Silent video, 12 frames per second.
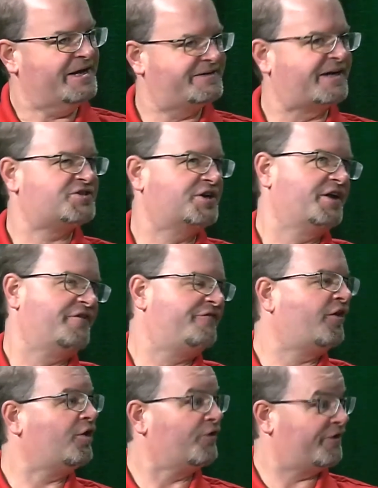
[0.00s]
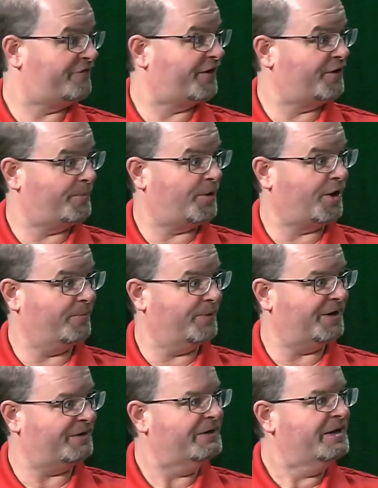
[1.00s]
actually going to follow the fire
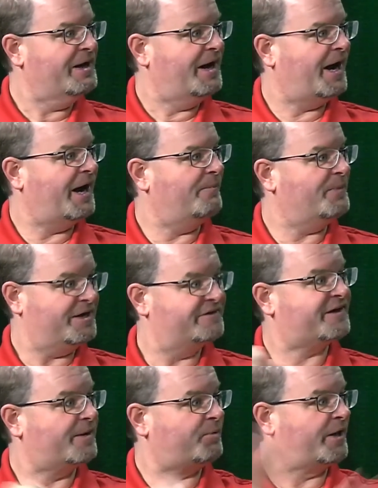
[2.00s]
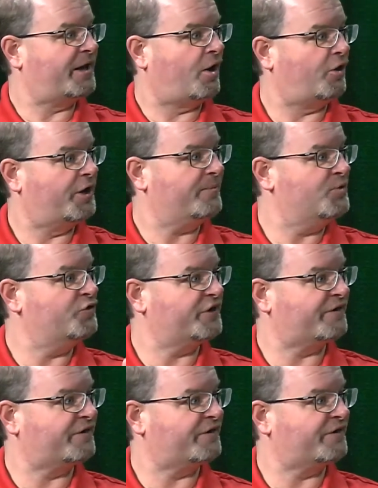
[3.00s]
department, and he's going to play holiday music